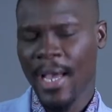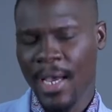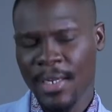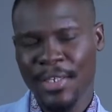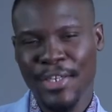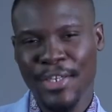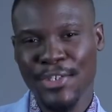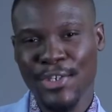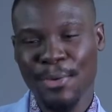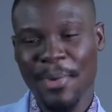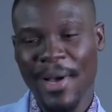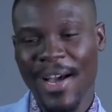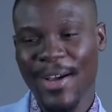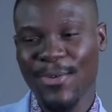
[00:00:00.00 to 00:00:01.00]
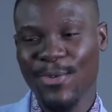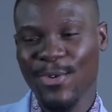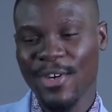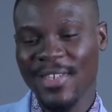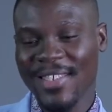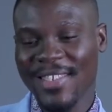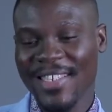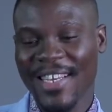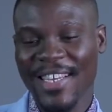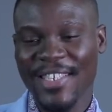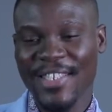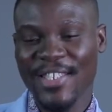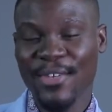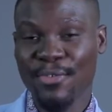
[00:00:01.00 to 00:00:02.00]
I had a day job. I was
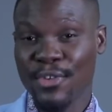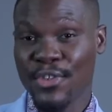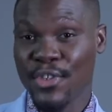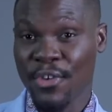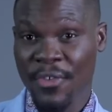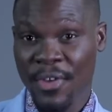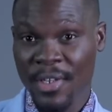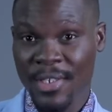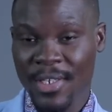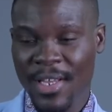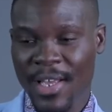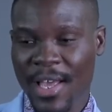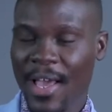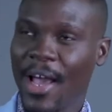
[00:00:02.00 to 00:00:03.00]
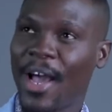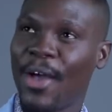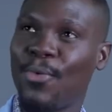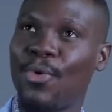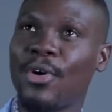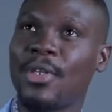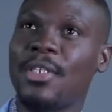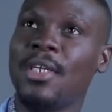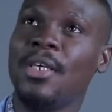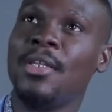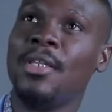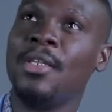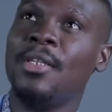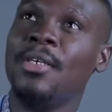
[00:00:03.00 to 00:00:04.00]
a civil servant. I worked
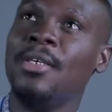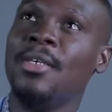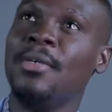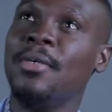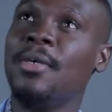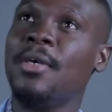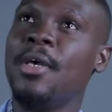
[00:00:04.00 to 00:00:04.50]
in the